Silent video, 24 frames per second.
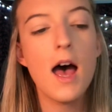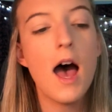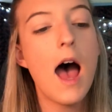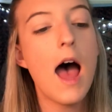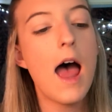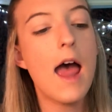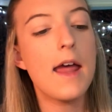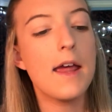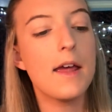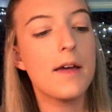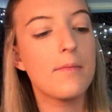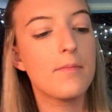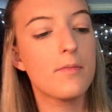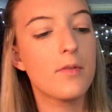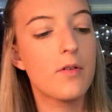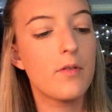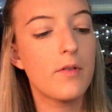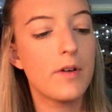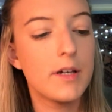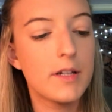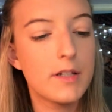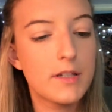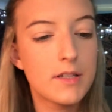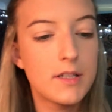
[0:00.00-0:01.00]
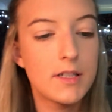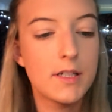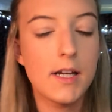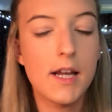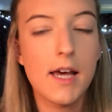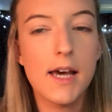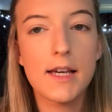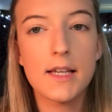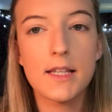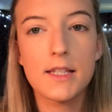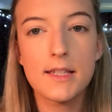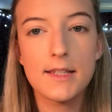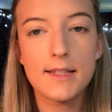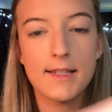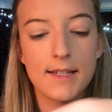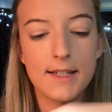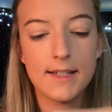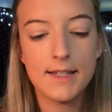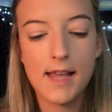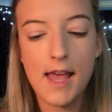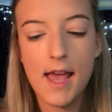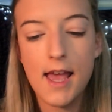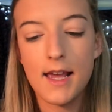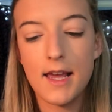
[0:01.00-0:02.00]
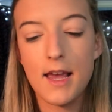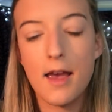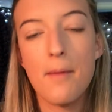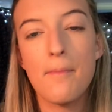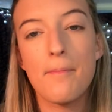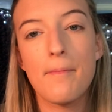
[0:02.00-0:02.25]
I am going to next take